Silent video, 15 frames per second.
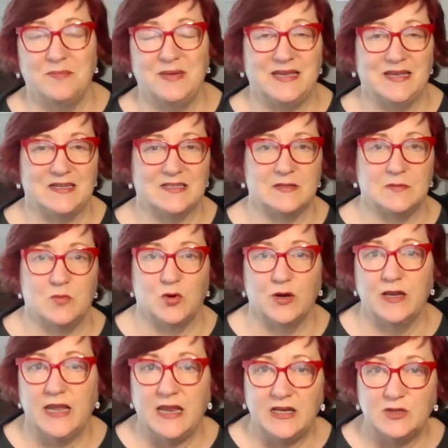because the more
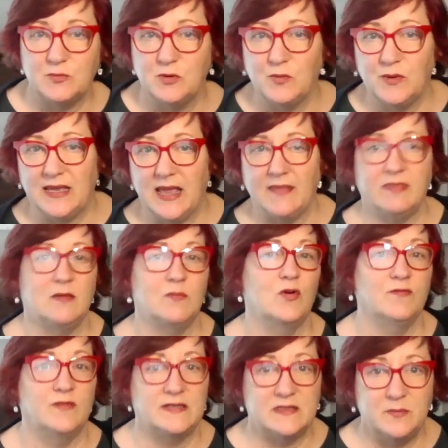engagement we get, the
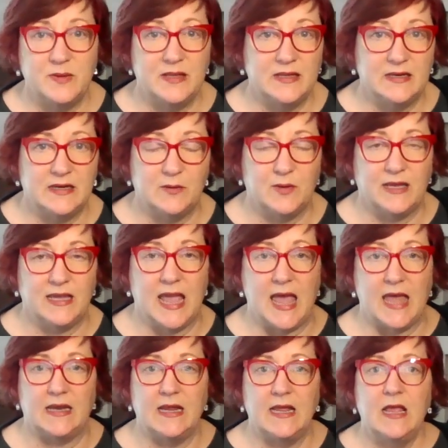more visibility we
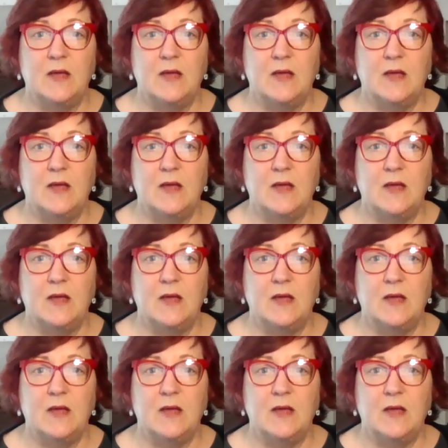get.